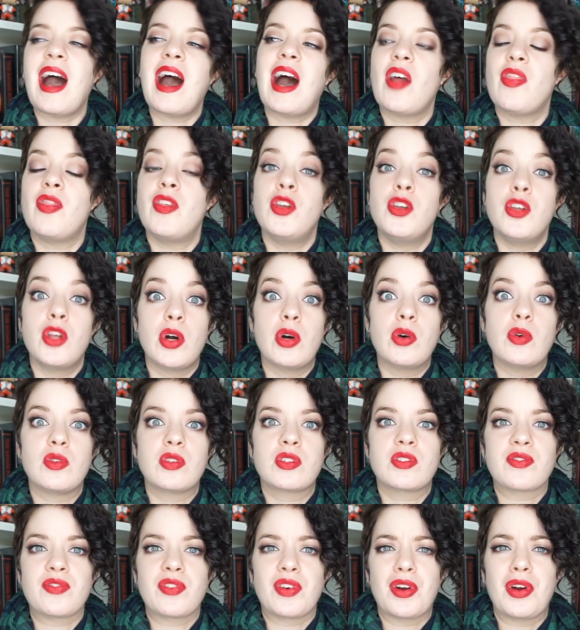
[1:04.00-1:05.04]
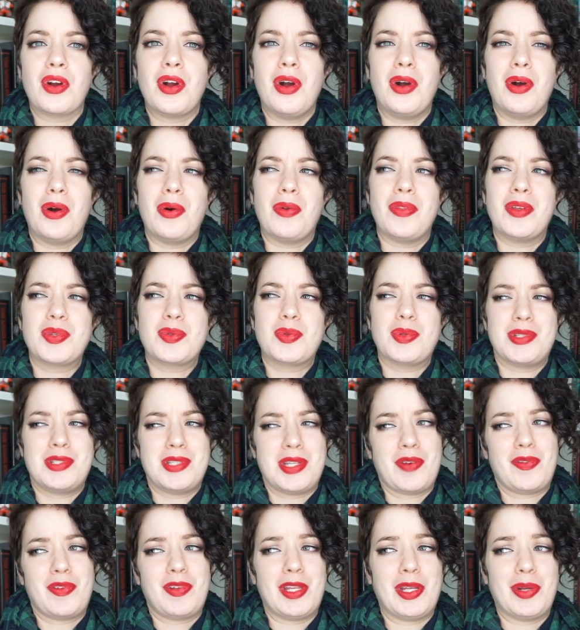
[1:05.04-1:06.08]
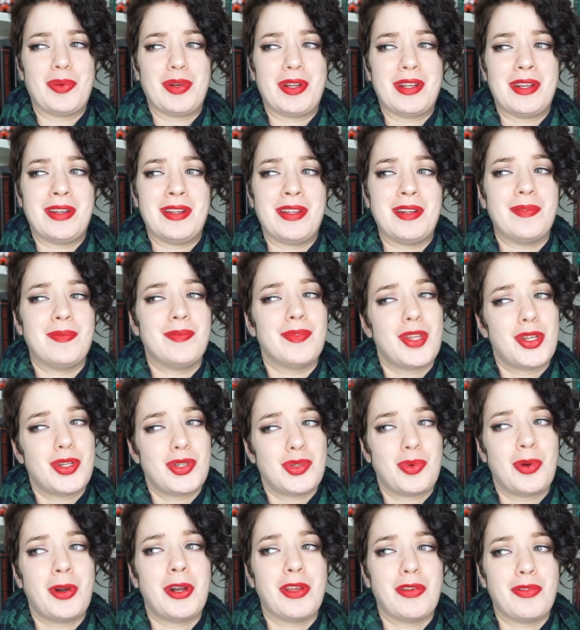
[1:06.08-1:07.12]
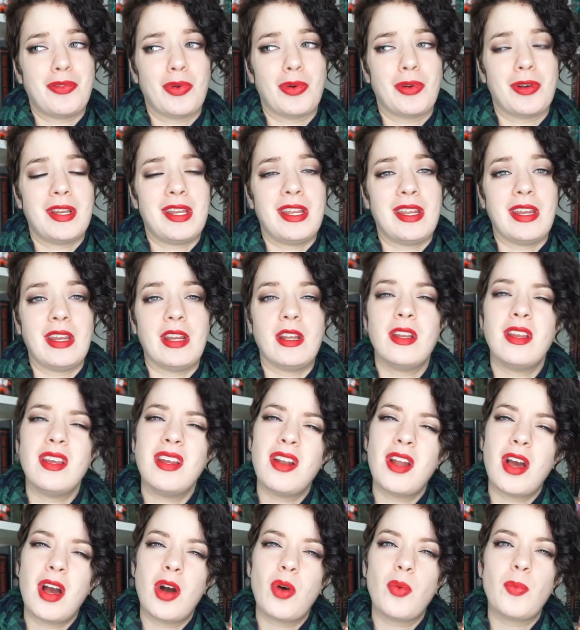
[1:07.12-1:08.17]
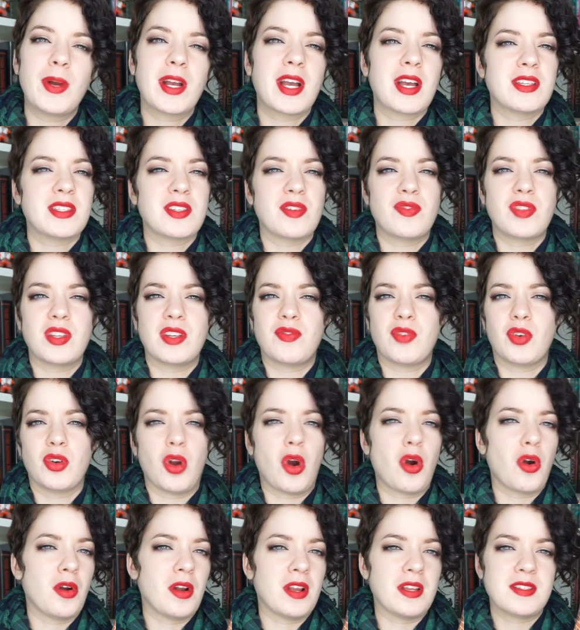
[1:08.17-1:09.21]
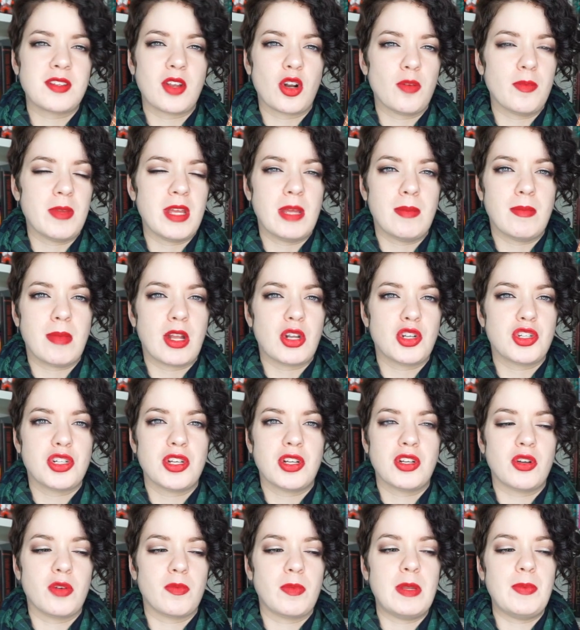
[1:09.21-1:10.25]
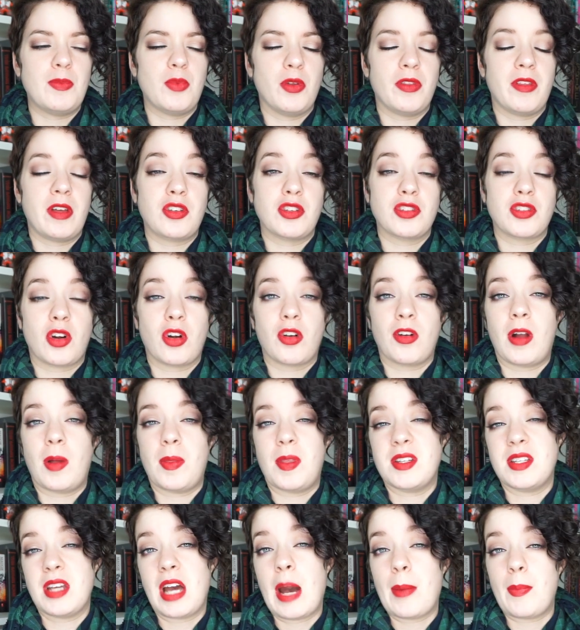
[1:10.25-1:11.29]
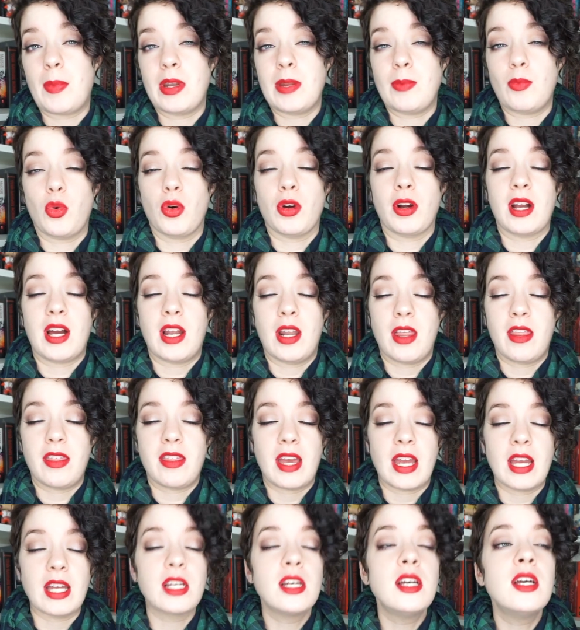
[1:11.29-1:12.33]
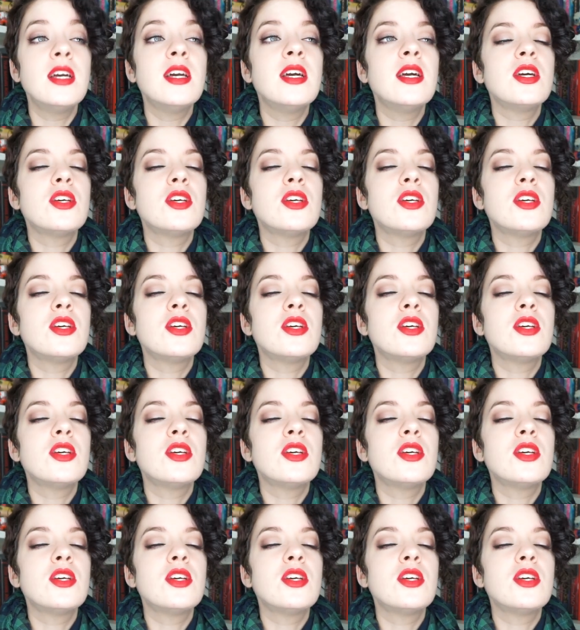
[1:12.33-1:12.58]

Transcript: on the nose for, oh, this was definitely written in 2014, you know, because of the different artists that are being mentioned or people that just aren't on the top anymore kind of thing.